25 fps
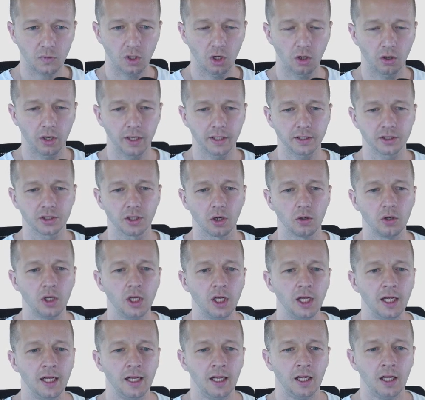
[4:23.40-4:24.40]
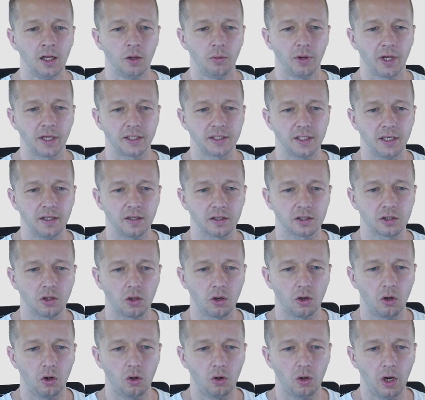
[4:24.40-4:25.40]
All right, so we could see this
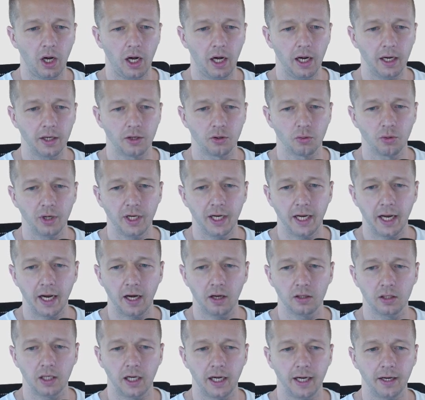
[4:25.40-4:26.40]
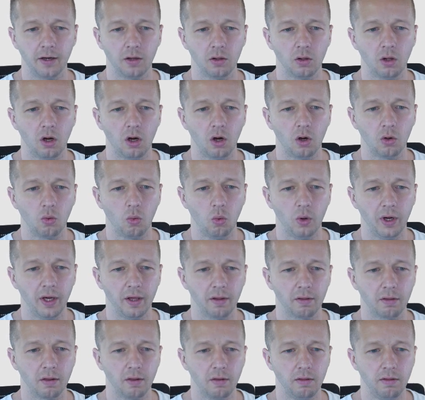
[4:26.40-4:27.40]
little uh, green outline along
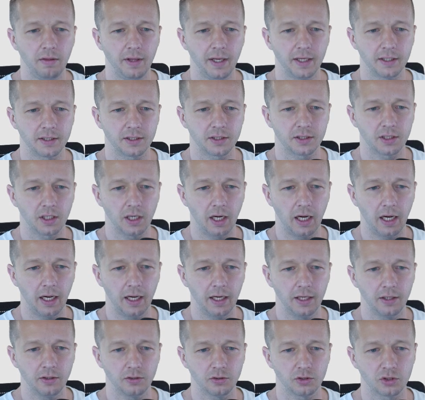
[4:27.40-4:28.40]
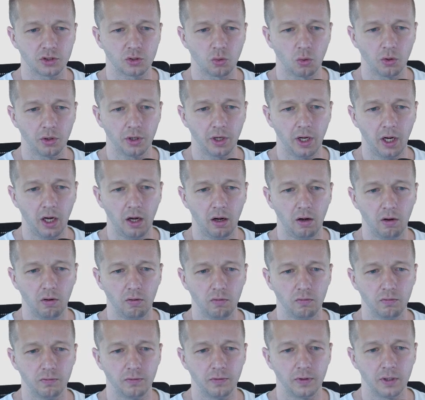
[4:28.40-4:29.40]
with this uh, sort
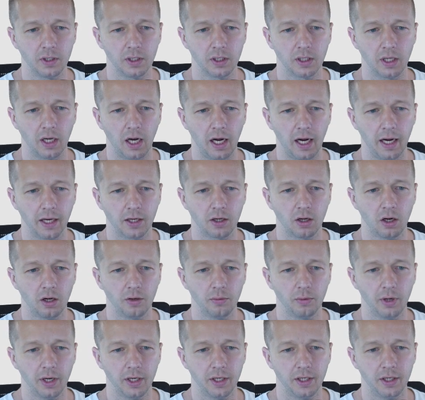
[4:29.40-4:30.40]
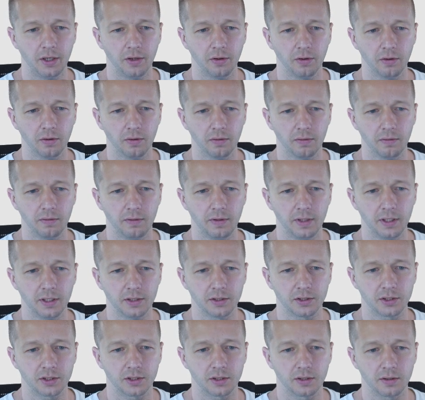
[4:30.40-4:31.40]
of icon right here,
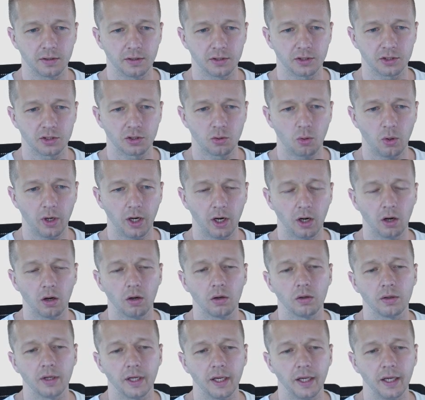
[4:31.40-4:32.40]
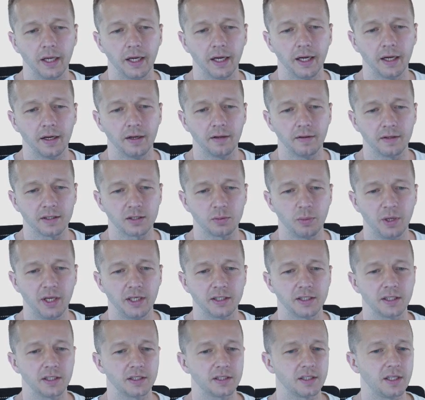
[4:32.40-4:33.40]
this, this square. And this
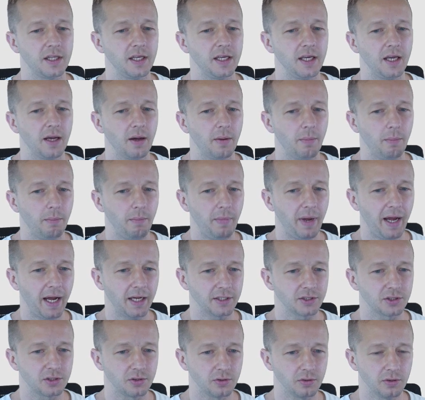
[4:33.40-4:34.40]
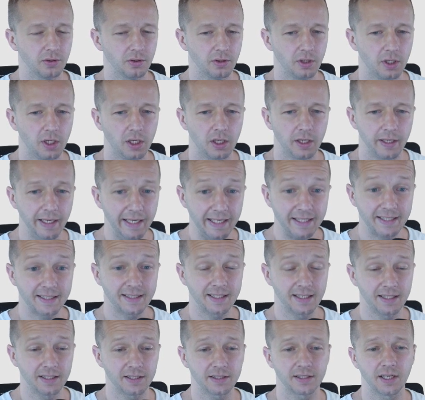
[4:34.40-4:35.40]
means it's the master
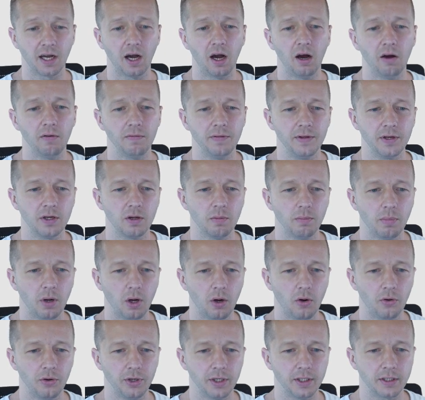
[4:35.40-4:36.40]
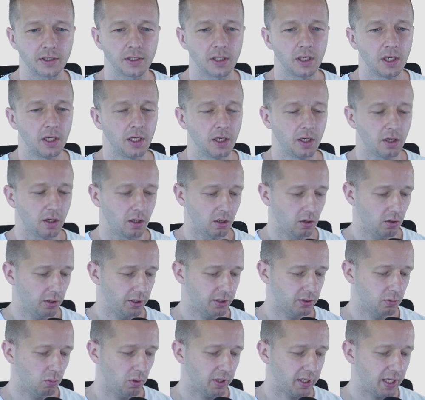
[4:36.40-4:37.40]
instance of the component. All right,
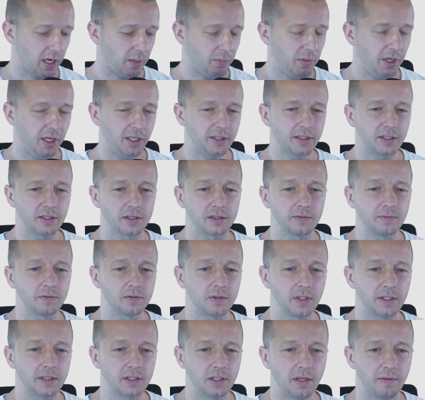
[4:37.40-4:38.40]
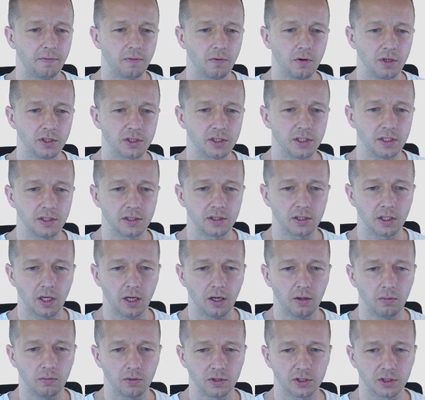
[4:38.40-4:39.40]
so what that means is, if, let's say for instance,
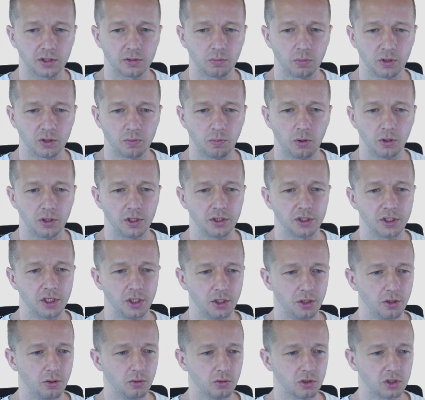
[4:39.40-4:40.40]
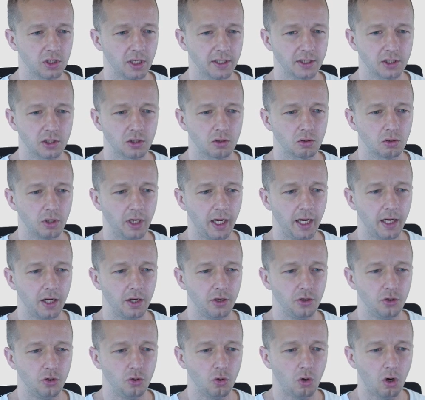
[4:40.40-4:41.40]
uh, let's, let's put this to use. Let's create a
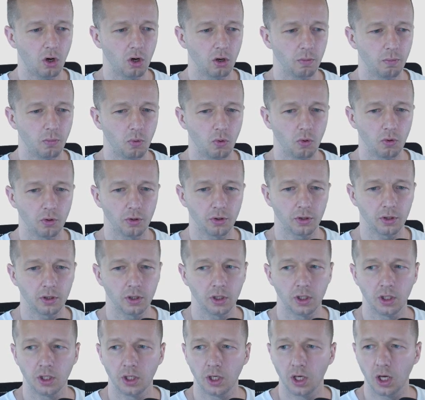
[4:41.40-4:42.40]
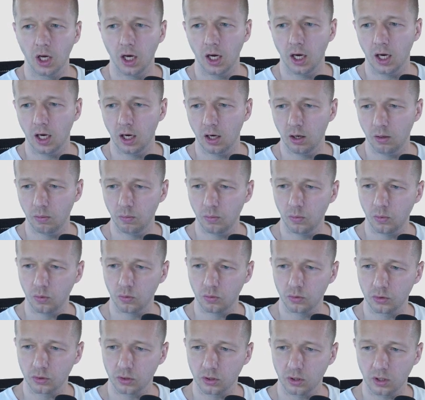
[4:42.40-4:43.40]
new artboard. Um,
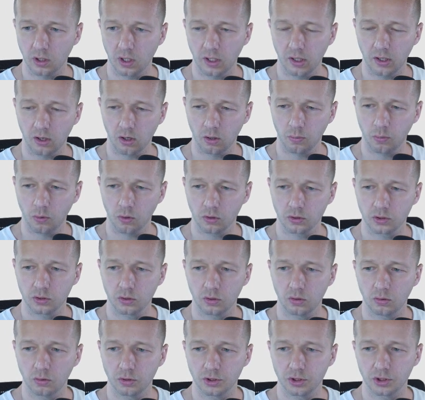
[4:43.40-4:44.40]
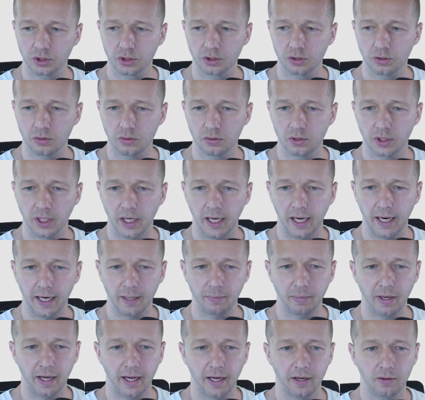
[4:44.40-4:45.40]
we'll click on an artboard tool, which is to, choose
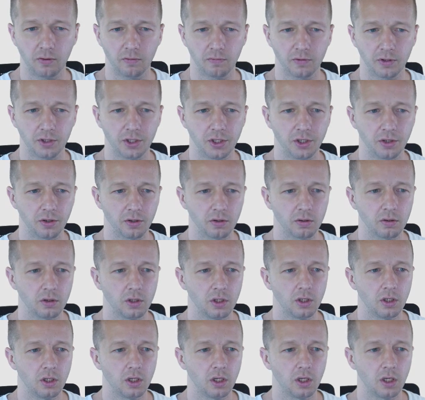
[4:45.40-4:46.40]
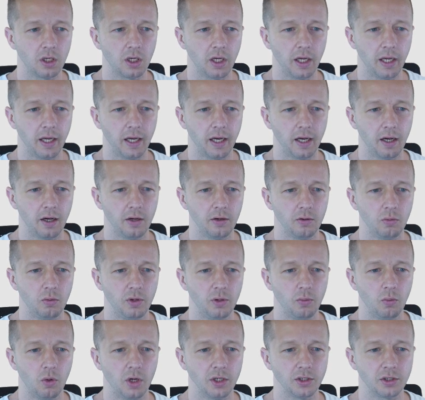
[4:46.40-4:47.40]
iPad over here. And
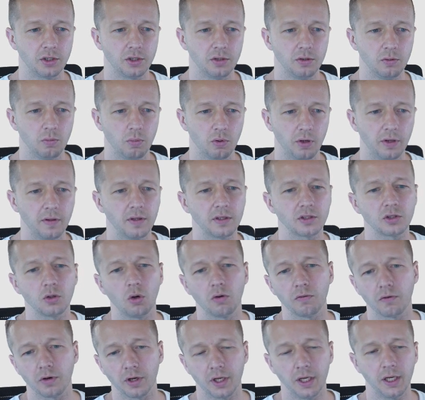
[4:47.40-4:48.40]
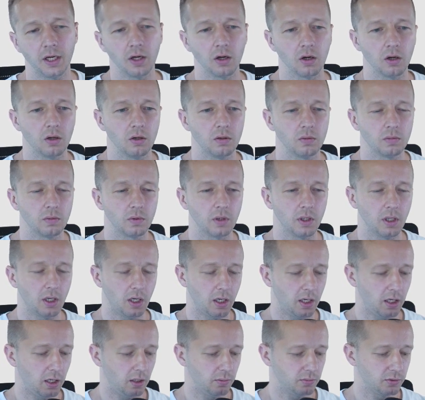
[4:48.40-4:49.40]
we want to bring this over here.
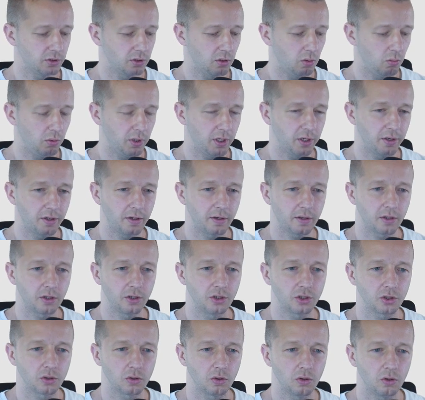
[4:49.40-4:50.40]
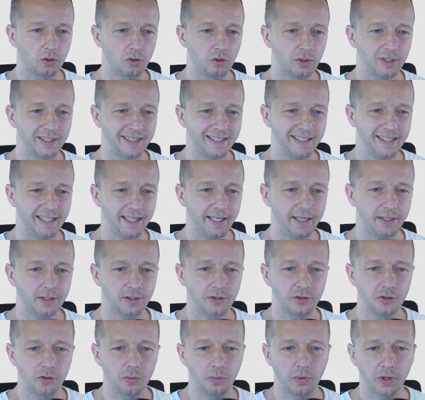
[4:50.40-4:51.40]
Um, so we can control D to
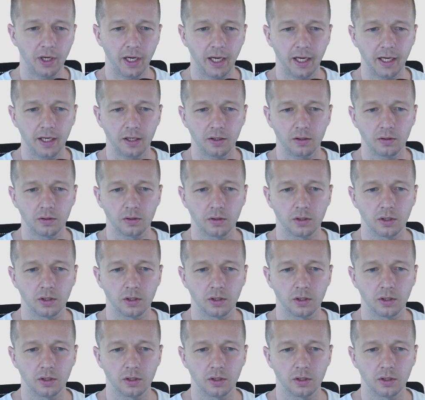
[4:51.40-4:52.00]
duplicate,